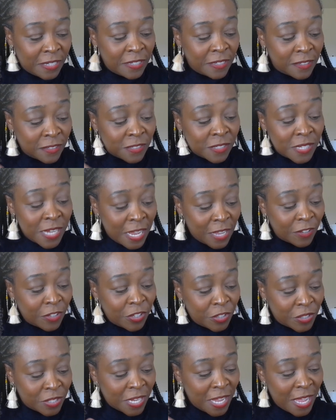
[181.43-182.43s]
it is now
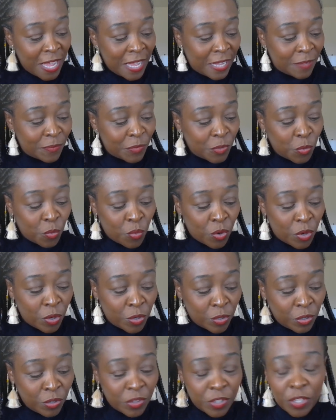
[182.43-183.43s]
your time. The
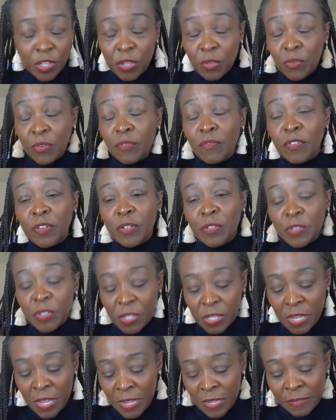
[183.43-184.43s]
world, the
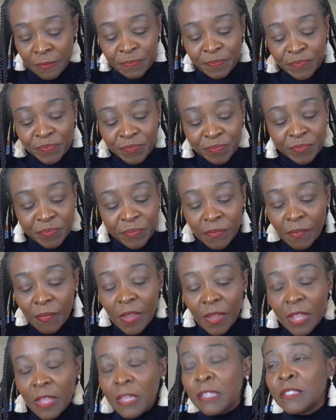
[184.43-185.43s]
universe,
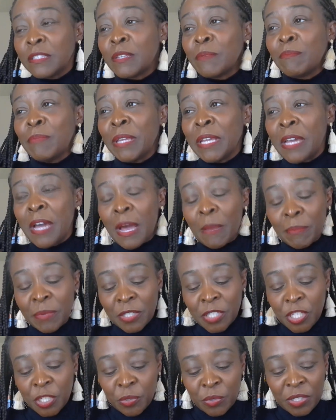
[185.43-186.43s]
it's a big
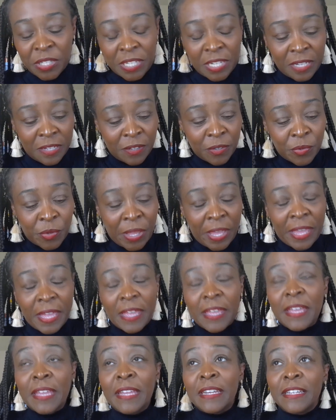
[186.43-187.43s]
opportunity, okay?
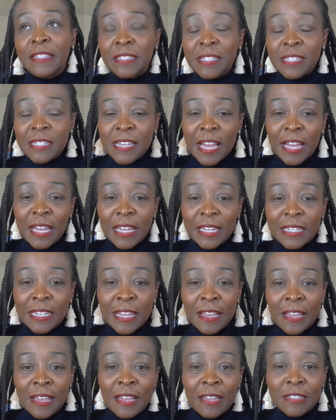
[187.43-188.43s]
And it's not
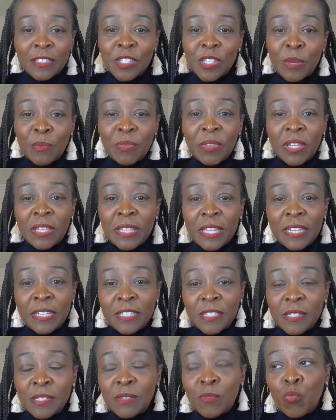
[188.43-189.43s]
something that
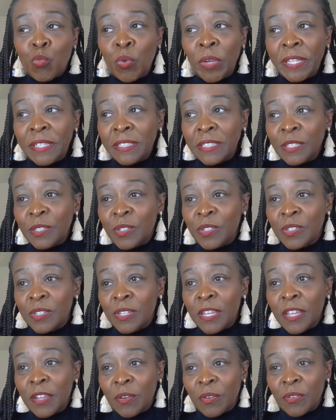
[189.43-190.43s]
is witnessed
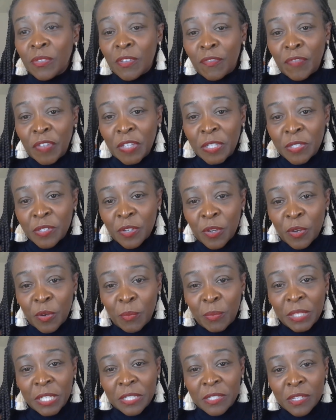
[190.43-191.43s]
here in the physical,
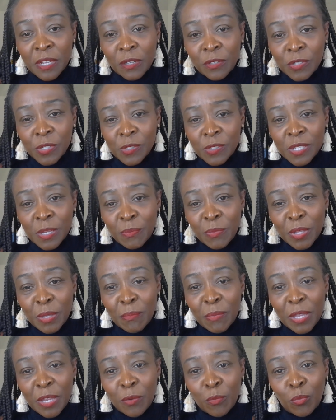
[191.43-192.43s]
but it's also something
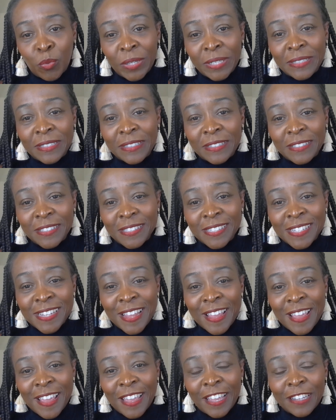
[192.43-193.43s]
being witnessed
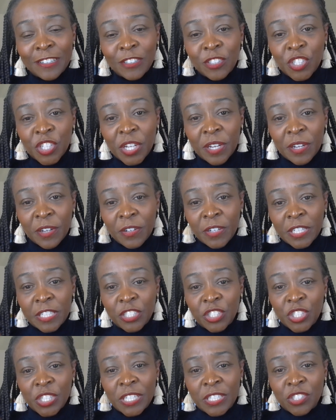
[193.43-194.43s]
and
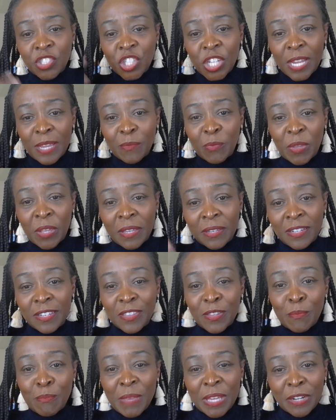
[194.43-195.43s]
cherished and championed in
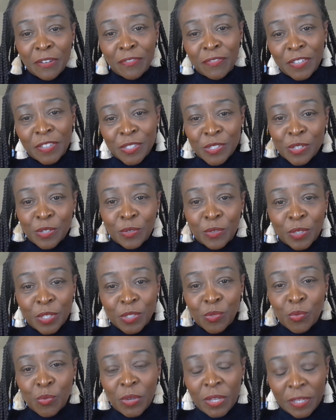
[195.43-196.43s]
the metaphysical
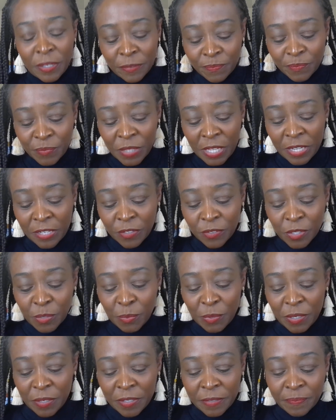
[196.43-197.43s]
as well. Thank you,
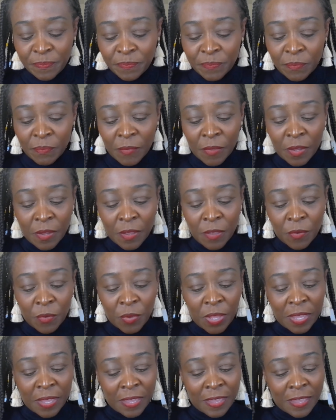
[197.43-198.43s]
Spirit.
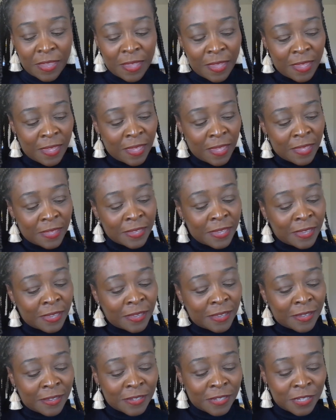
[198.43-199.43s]
Okay.
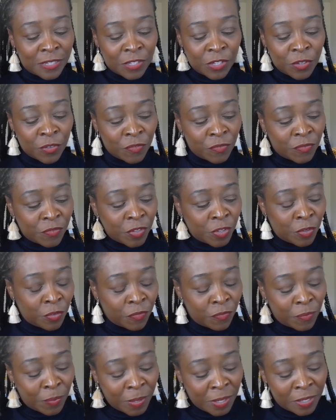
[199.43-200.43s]
Yeah, and you've
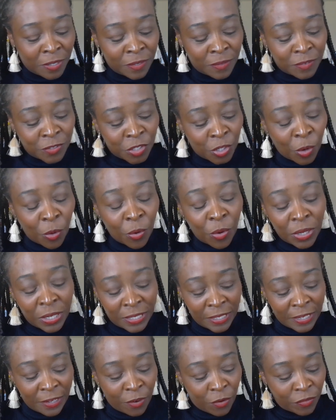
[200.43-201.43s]
you've been
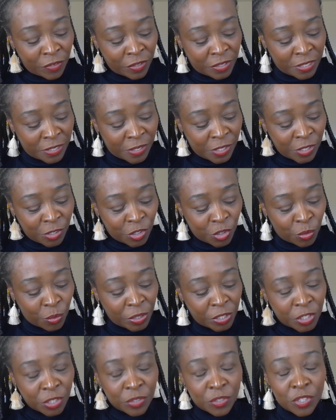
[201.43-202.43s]
toiling over this
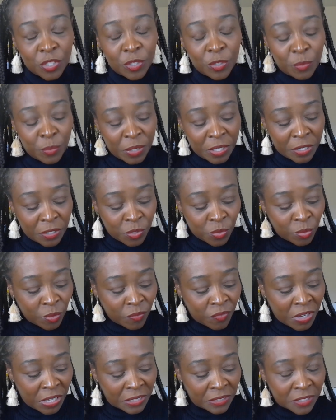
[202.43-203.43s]
situation too because we've
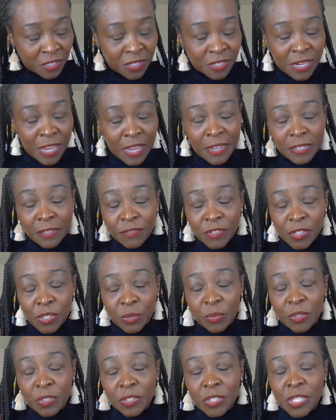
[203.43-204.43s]
got this 9 of
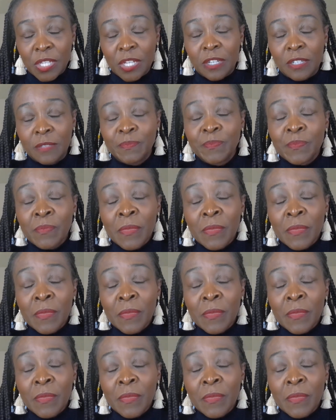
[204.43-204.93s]
swords here